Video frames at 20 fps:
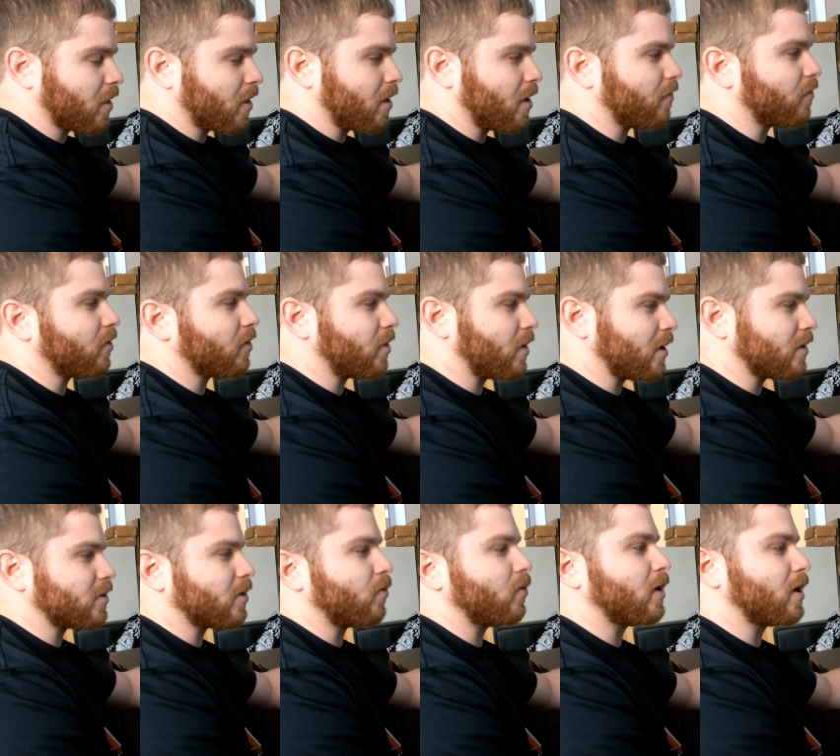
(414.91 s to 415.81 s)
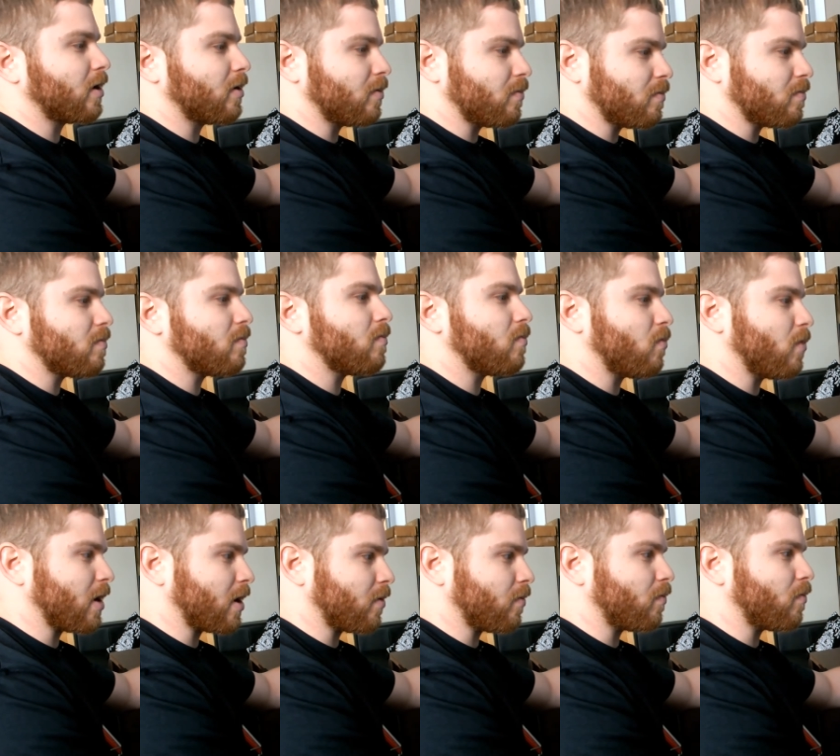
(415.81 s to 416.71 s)
different things that we can we
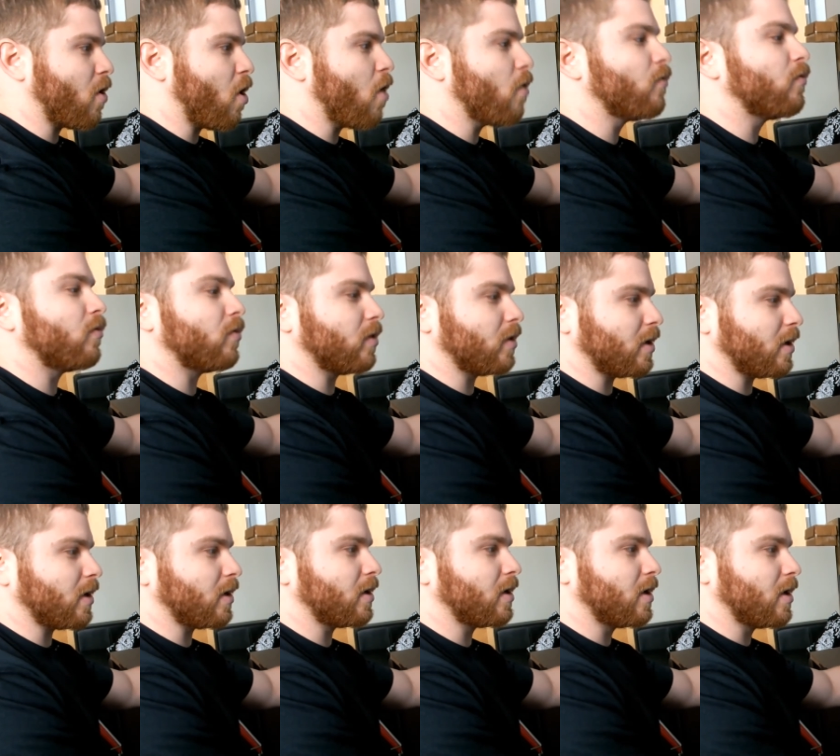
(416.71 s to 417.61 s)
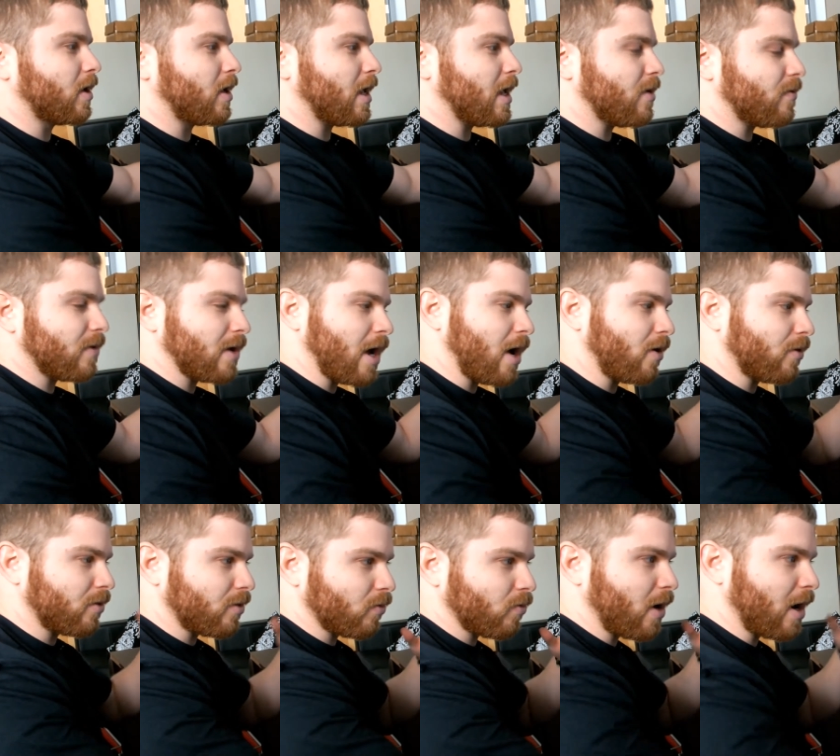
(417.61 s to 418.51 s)
can hopefully even
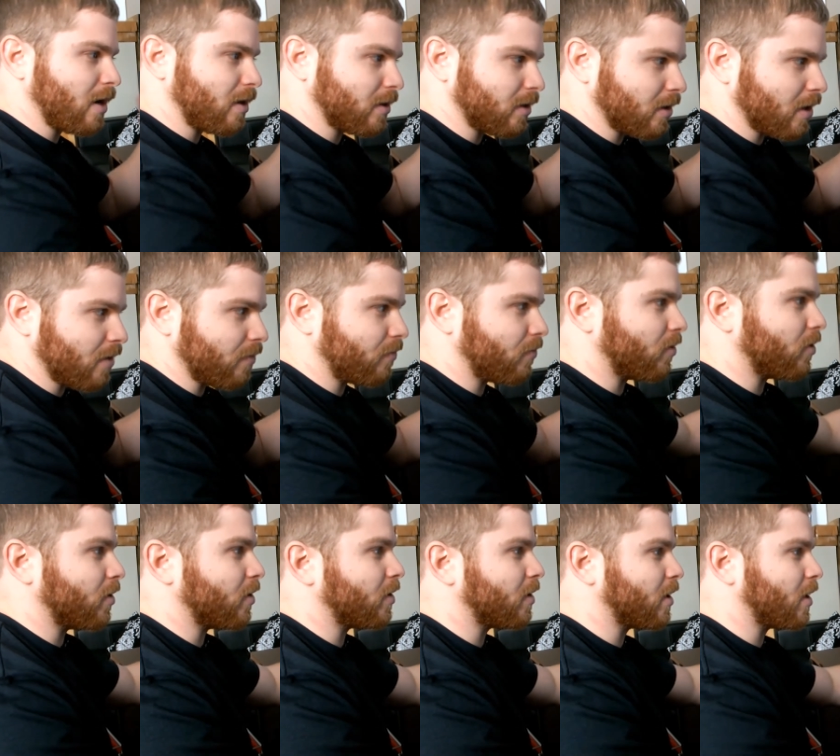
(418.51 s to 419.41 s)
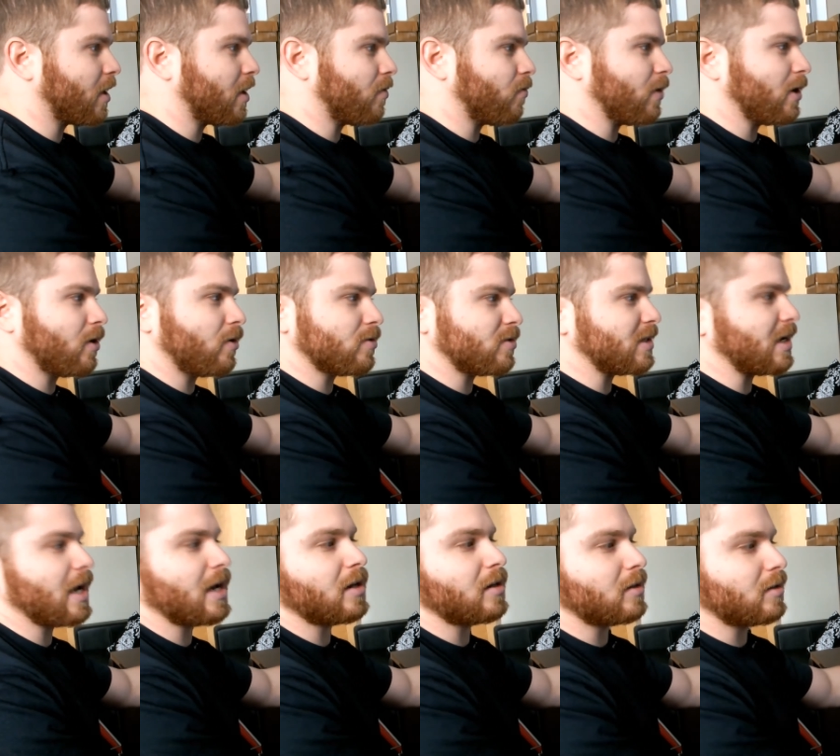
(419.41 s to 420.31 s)
out the right and the left foot and we don't see
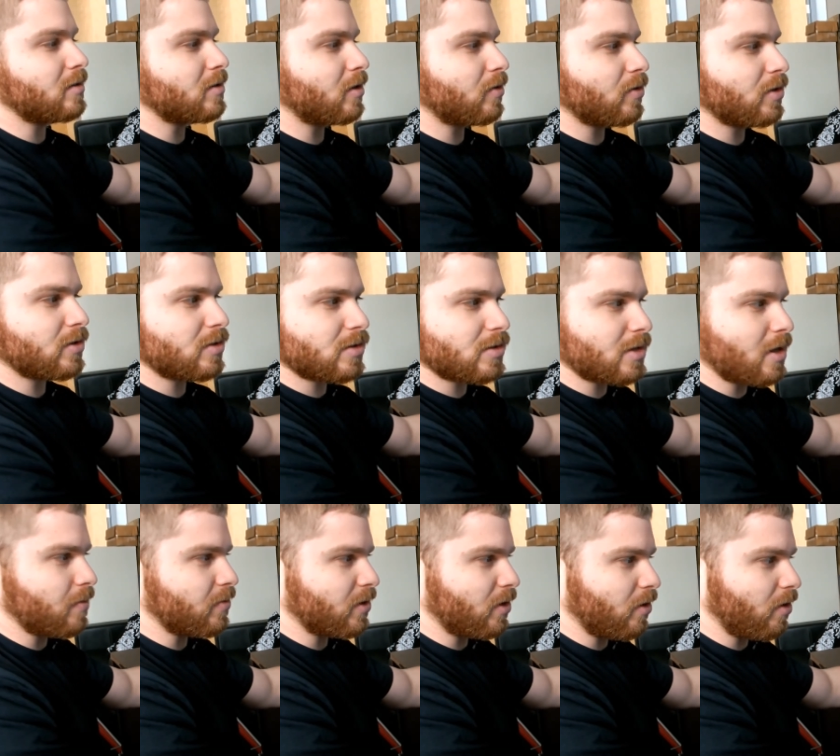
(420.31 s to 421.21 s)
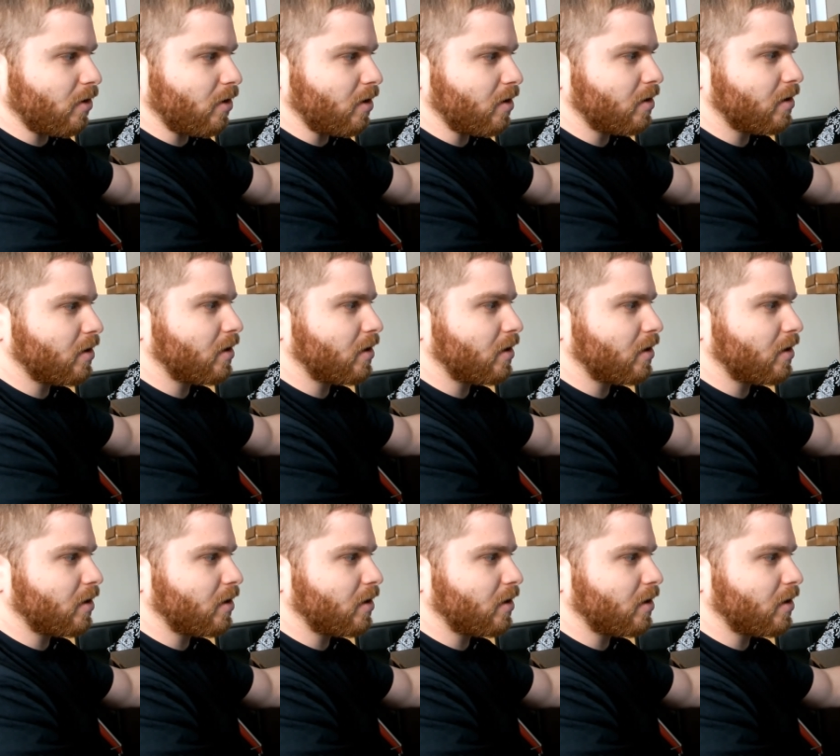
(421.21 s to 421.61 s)
any deceleration steps at all.